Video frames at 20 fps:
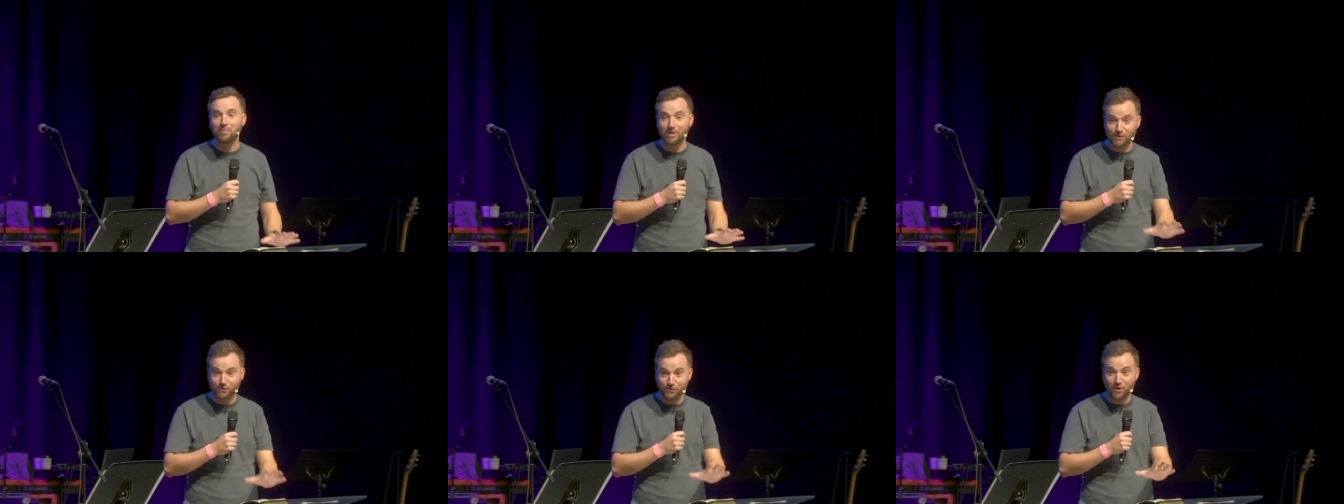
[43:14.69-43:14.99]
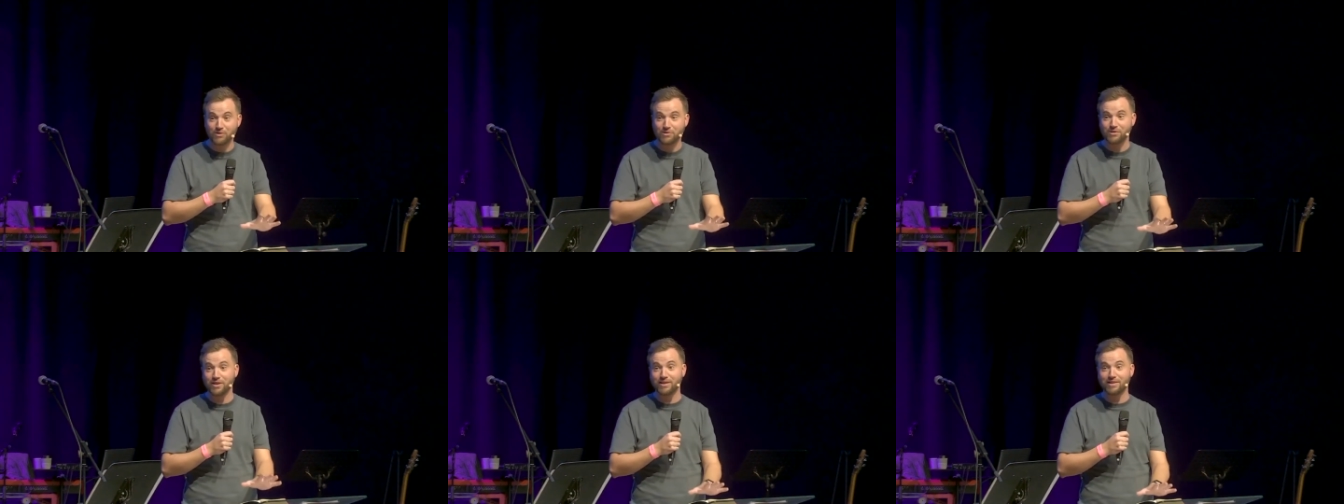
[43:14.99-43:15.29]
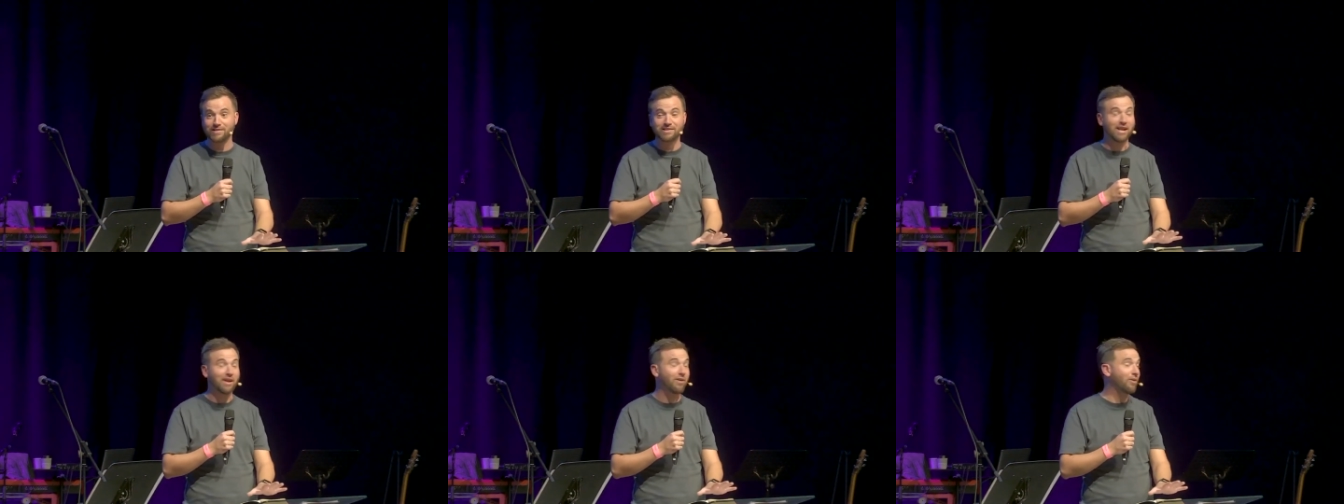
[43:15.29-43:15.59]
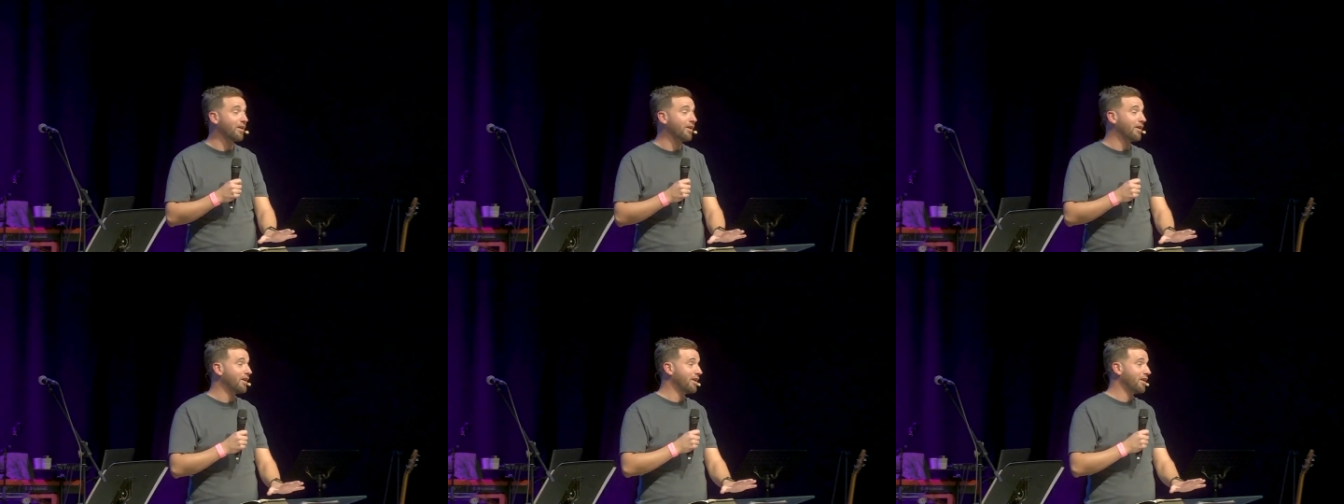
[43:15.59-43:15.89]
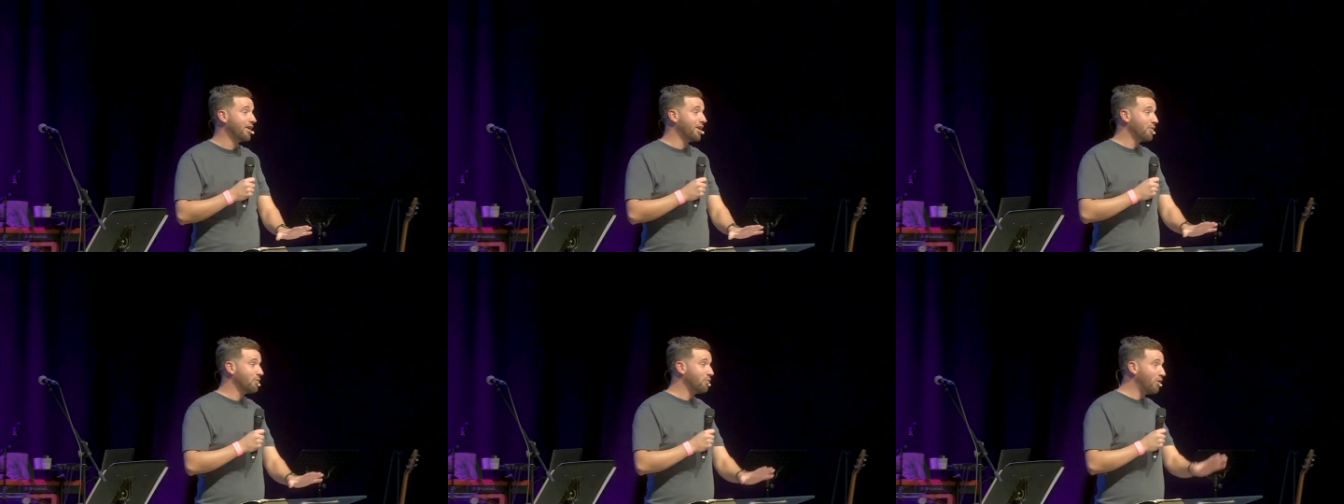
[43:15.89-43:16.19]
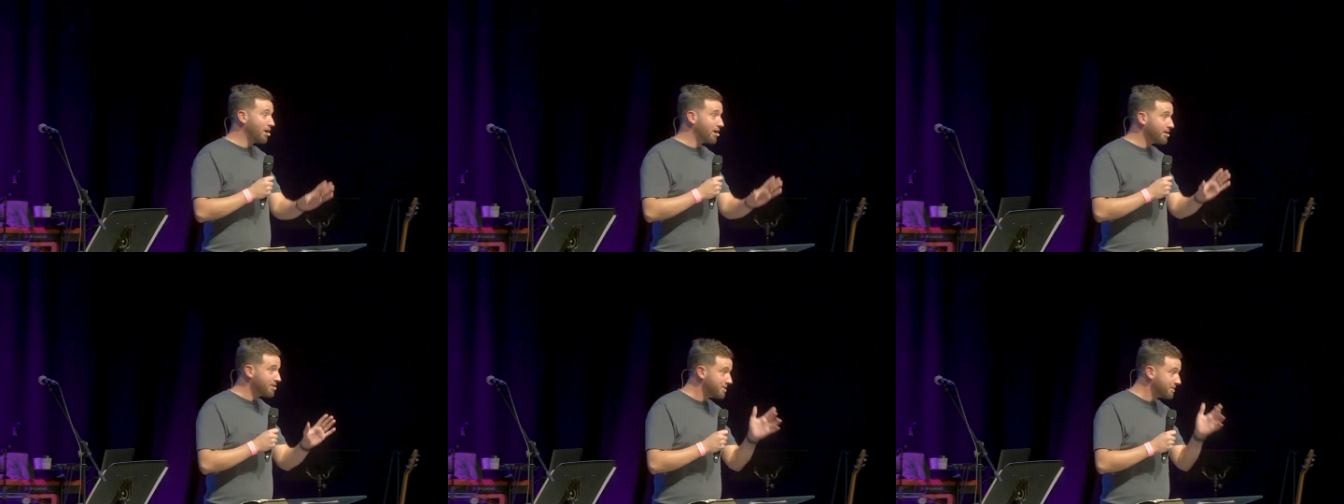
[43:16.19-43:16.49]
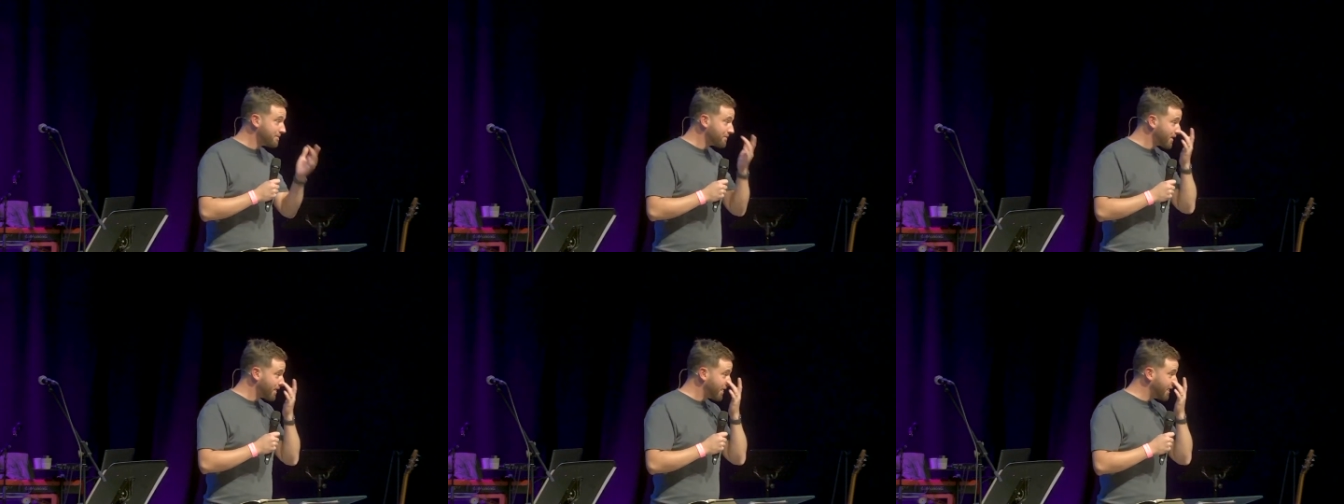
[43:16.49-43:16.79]
as far as I can tell. One
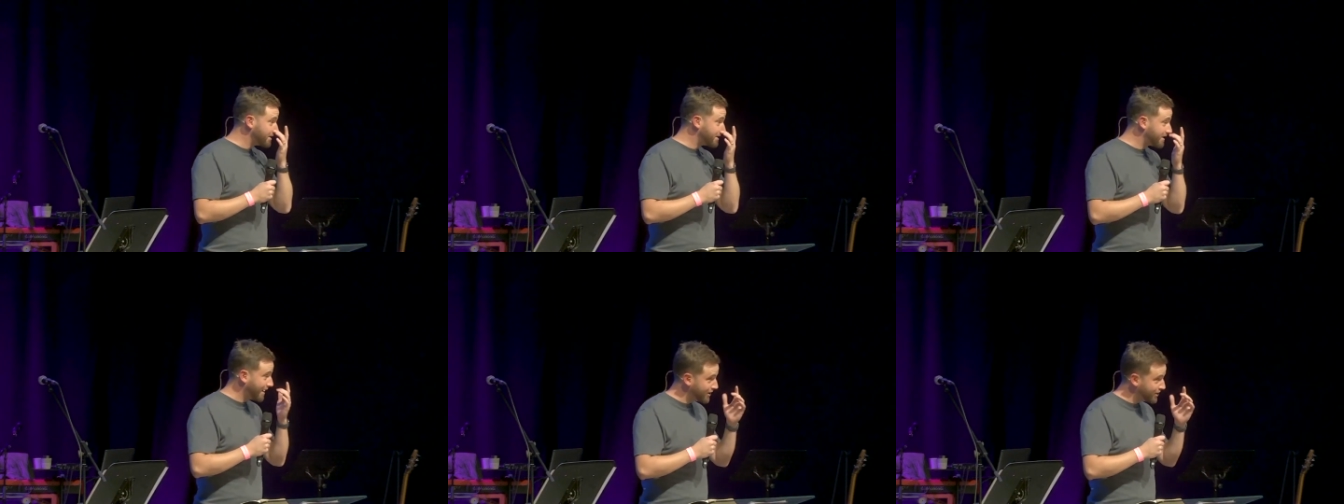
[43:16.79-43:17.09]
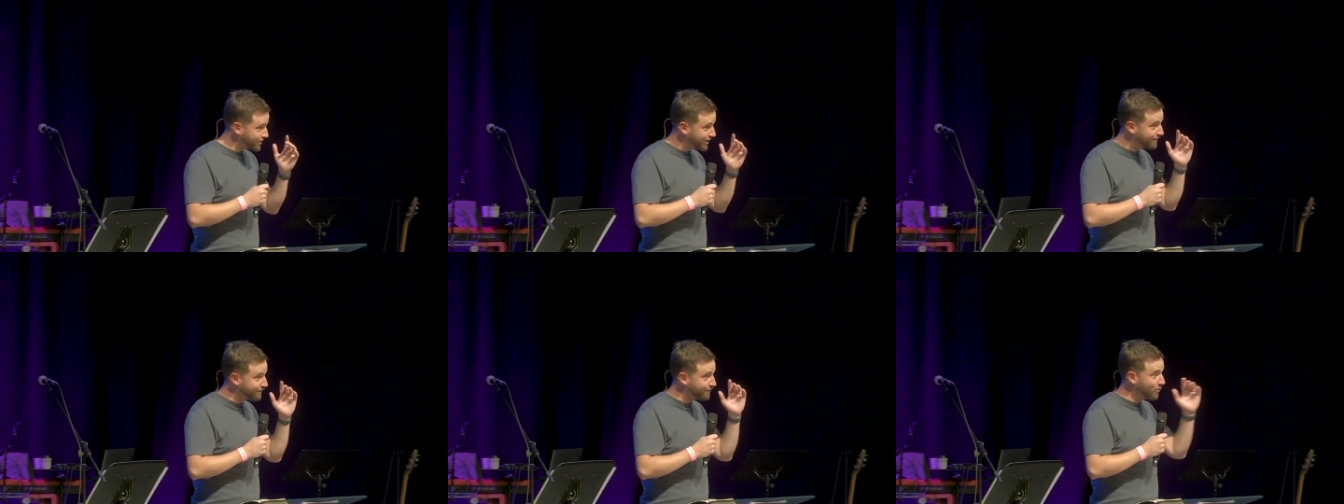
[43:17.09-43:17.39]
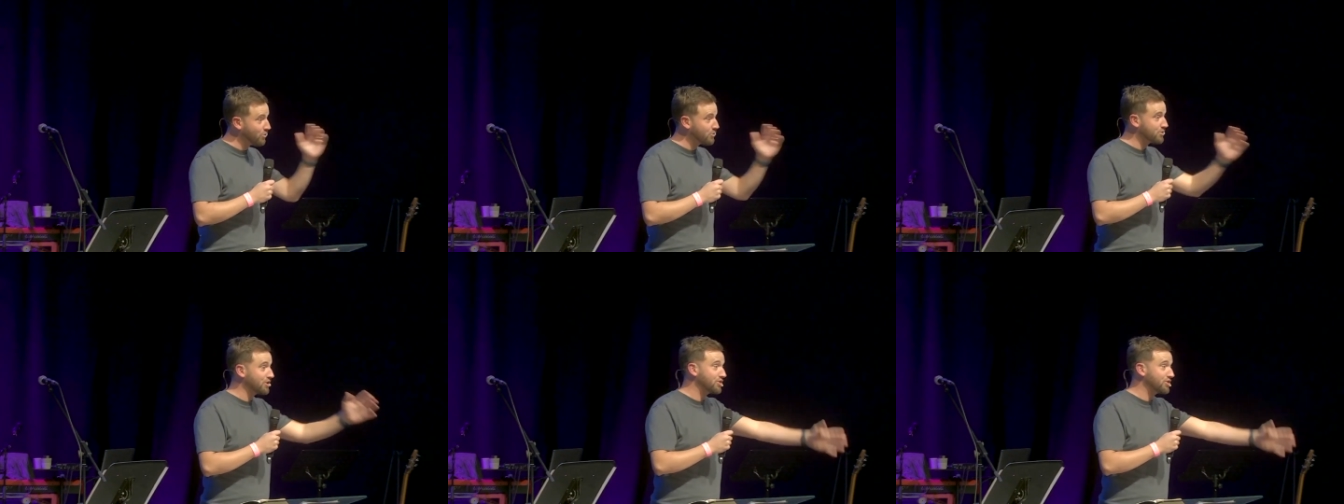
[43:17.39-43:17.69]
is that she falls at